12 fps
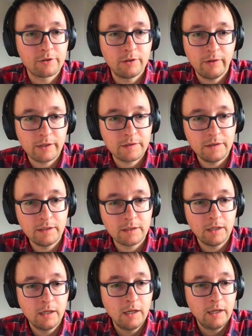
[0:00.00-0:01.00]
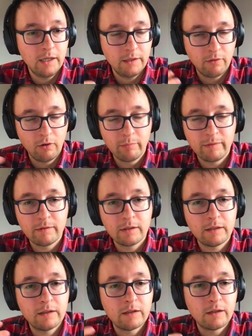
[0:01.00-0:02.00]
universities, and they've all been
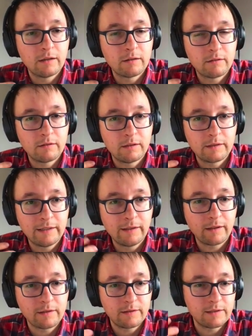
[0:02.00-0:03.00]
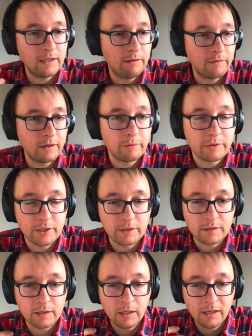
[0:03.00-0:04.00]
telling us the same thing, which
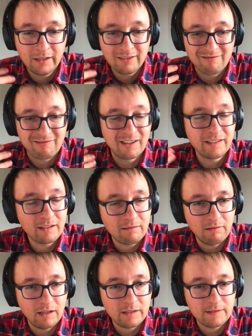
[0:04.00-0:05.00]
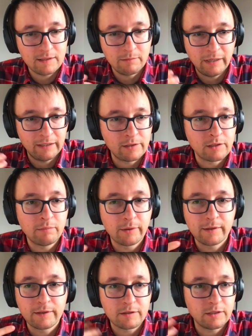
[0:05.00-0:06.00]
is running classes and managing
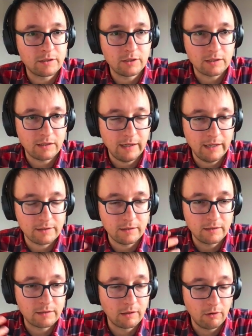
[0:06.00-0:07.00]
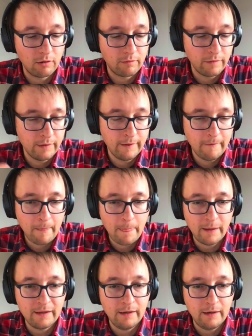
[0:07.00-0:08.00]
bookings is just a hassle. It's a lot of
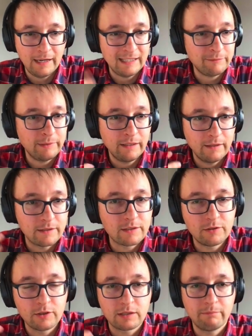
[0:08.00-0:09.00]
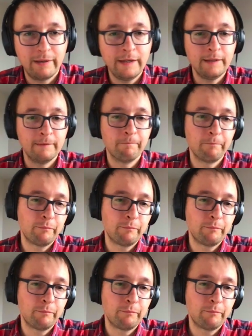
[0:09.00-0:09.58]
admin and it's just a pain.